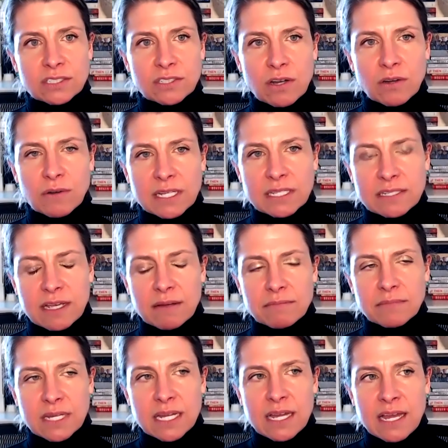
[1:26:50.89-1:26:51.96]
So it's,
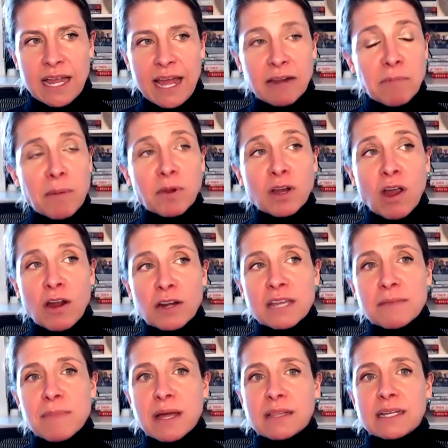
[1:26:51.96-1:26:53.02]
I remember
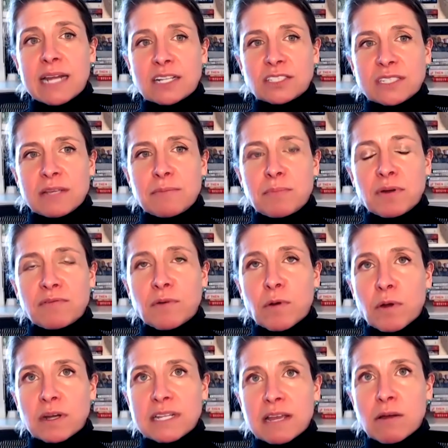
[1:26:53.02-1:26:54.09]
Carnegie Mellon actually put
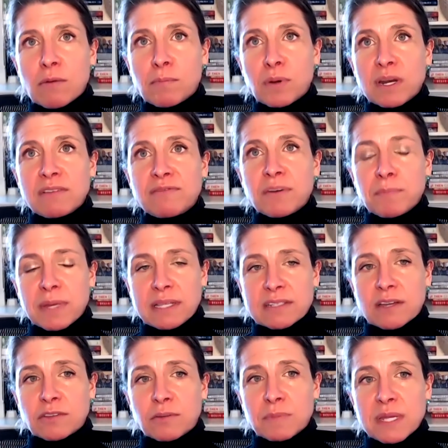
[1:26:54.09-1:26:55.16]
forward putting
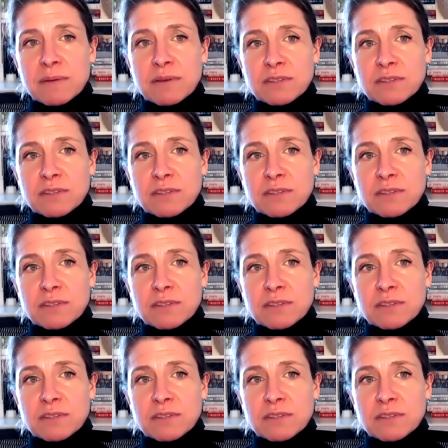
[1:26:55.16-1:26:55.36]
Fitbits on their